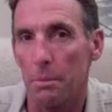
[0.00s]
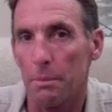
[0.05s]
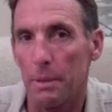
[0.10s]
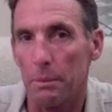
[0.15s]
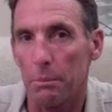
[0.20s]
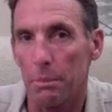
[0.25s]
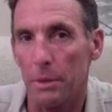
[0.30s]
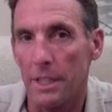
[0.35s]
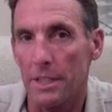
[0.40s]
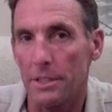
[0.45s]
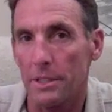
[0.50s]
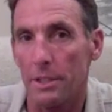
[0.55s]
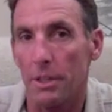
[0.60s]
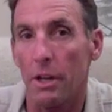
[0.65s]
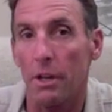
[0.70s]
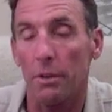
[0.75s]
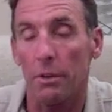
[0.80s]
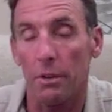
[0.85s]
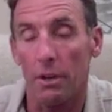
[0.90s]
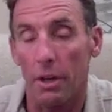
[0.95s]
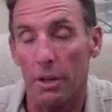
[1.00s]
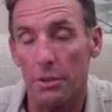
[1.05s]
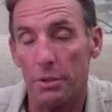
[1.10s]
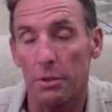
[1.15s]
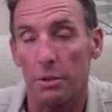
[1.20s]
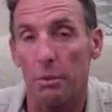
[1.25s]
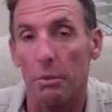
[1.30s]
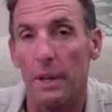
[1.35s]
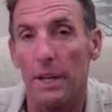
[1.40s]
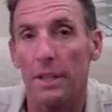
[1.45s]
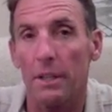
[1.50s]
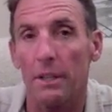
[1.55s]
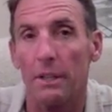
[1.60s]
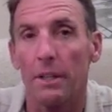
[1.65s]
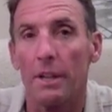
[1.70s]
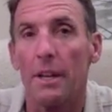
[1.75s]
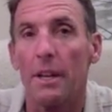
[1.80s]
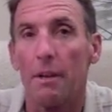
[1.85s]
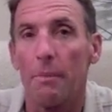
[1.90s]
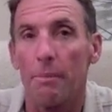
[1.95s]
membranes and also the retinal
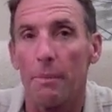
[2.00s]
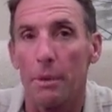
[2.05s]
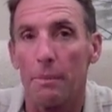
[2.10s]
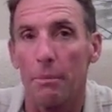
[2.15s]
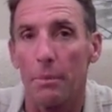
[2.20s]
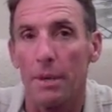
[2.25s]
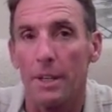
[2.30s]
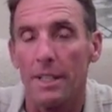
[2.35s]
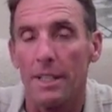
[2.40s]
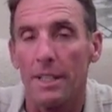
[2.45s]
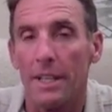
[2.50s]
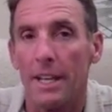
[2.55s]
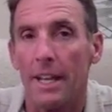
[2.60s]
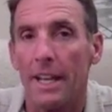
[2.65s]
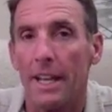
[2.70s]
membrane.